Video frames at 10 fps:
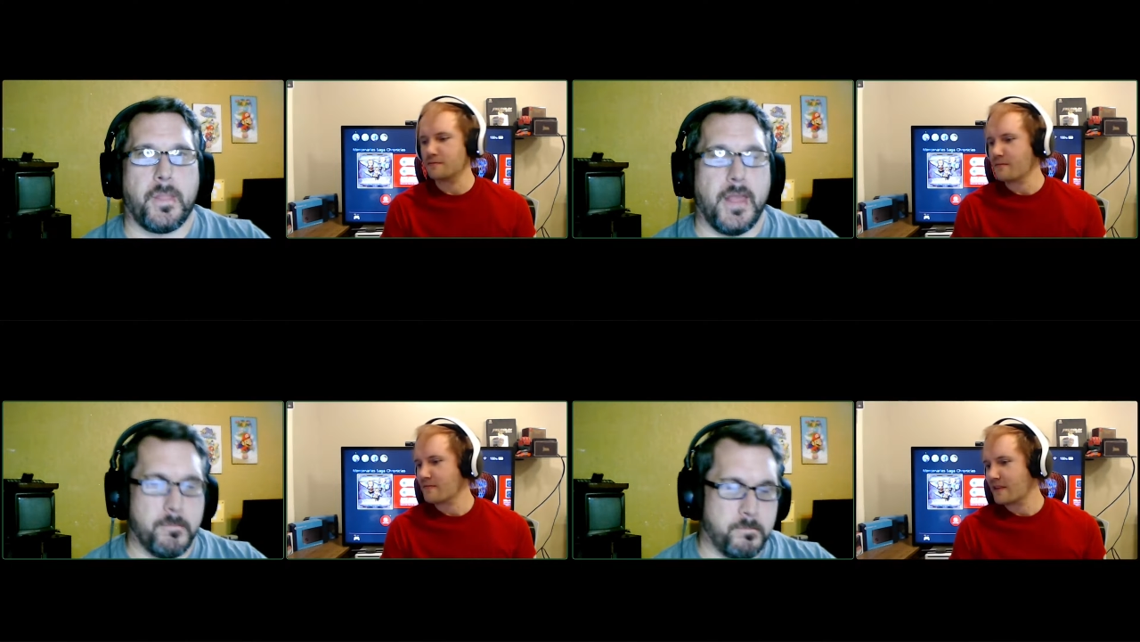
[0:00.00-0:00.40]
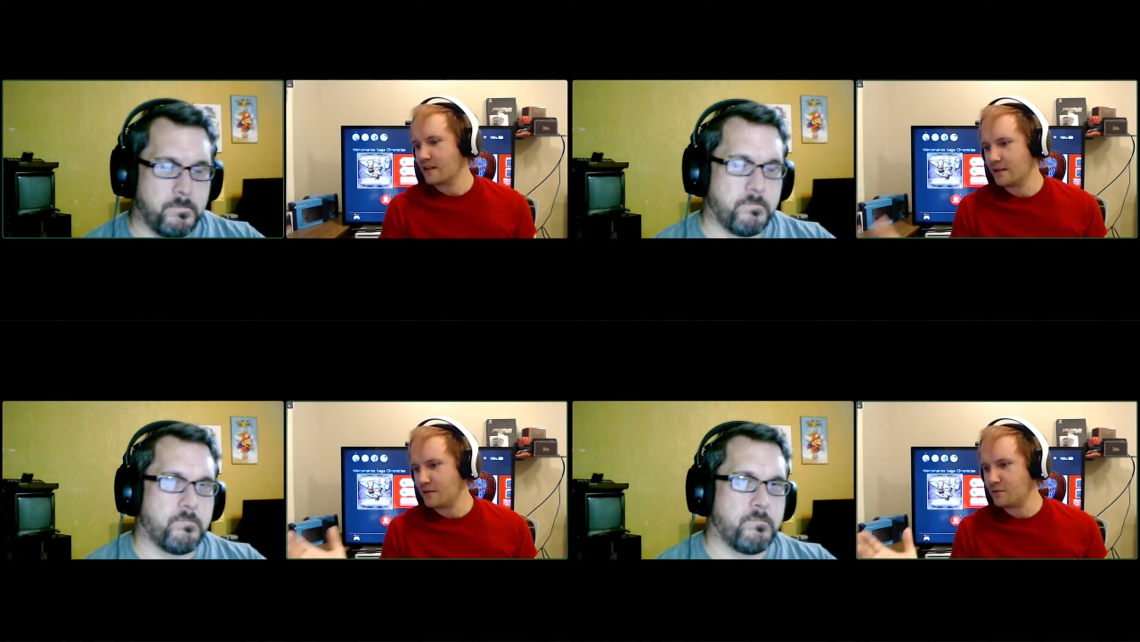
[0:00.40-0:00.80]
Speaker 1: Yeah.
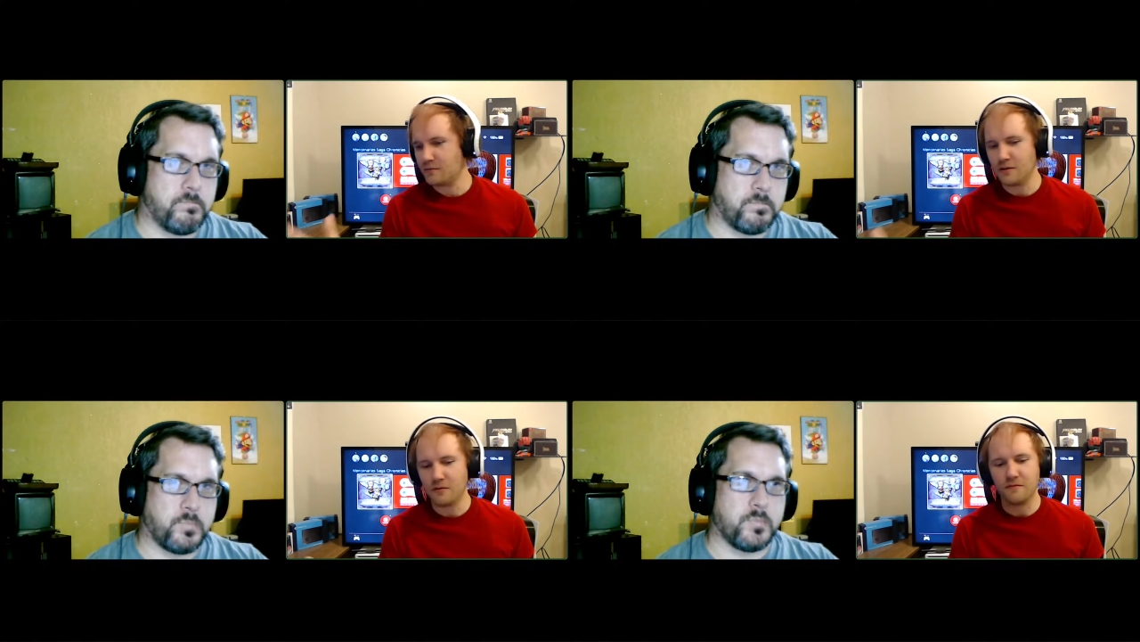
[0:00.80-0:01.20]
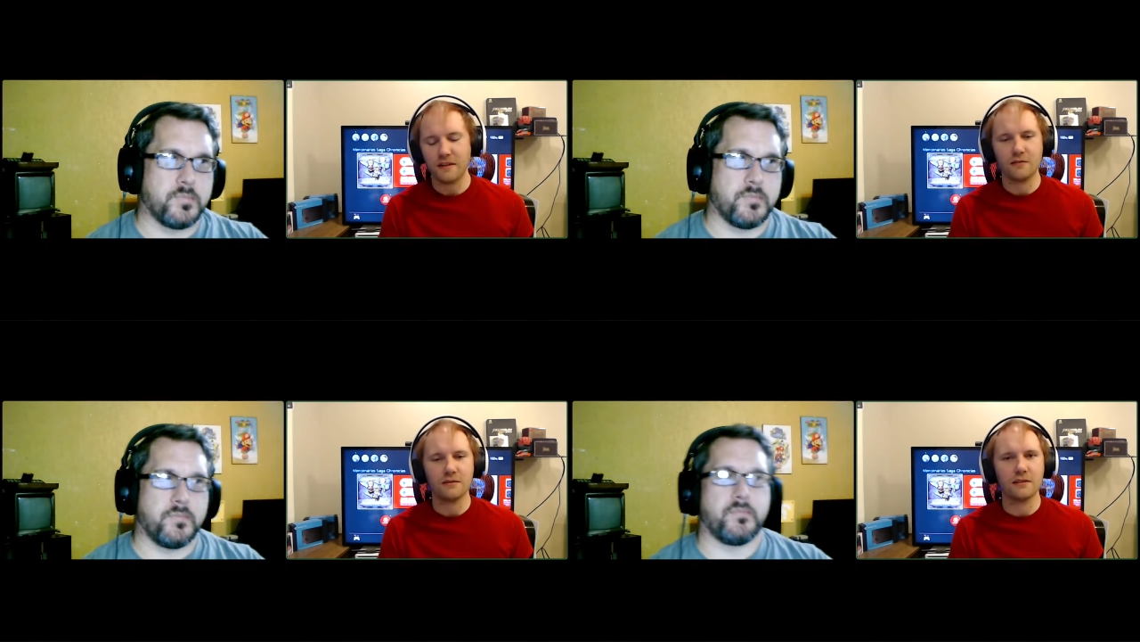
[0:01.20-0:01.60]
Uh, you you
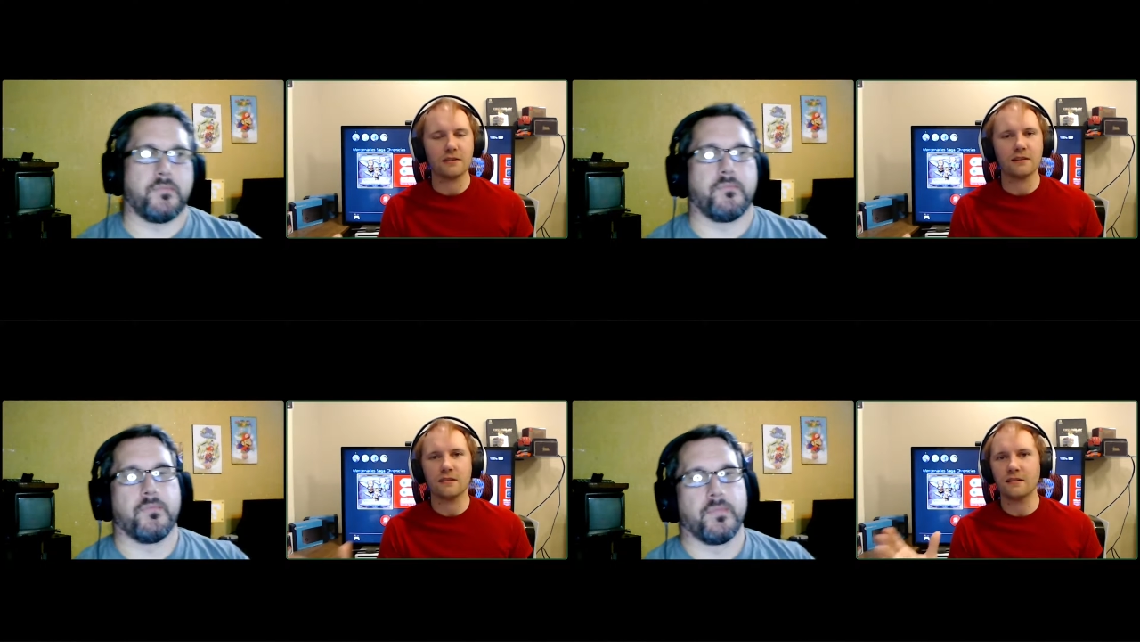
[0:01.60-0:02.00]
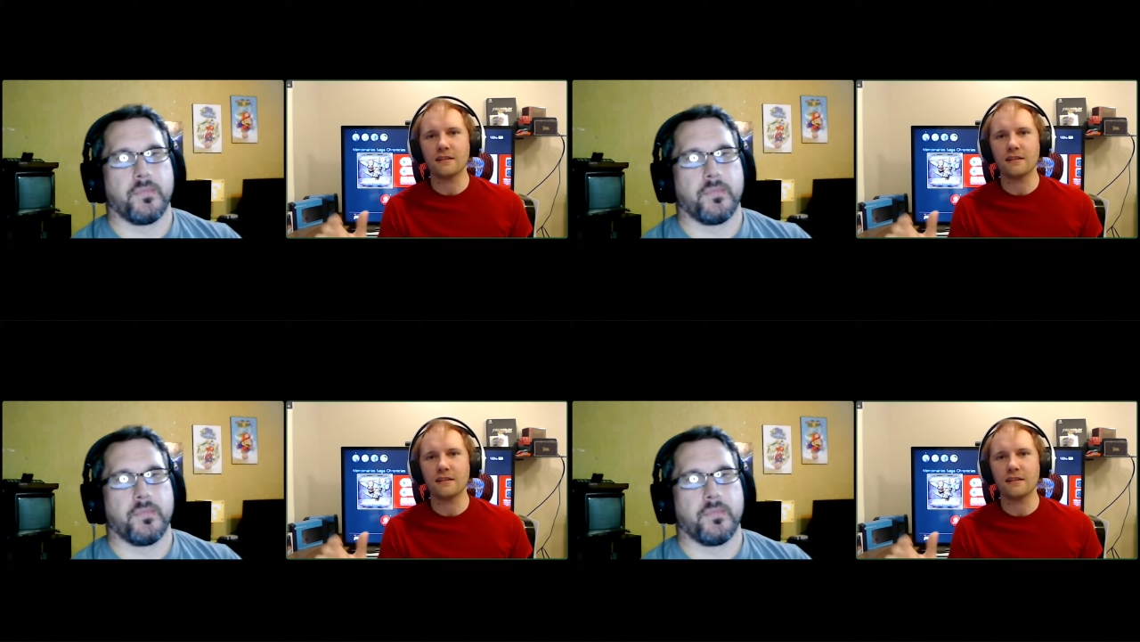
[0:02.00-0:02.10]
found a, a